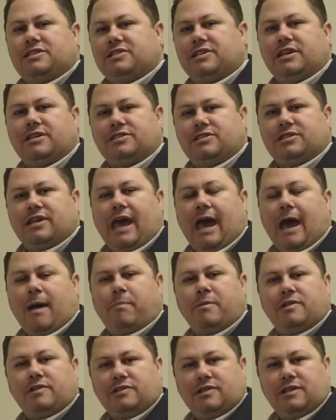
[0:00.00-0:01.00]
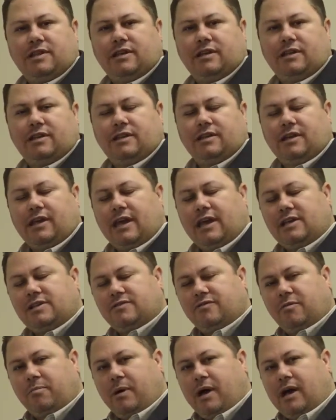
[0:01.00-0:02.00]
says happens in the, in the case
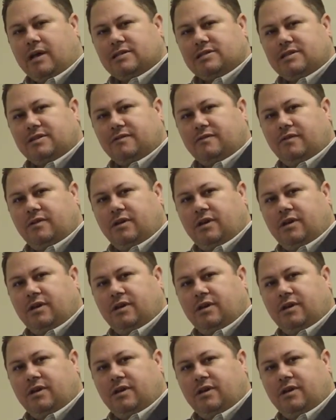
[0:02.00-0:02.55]
of a positive.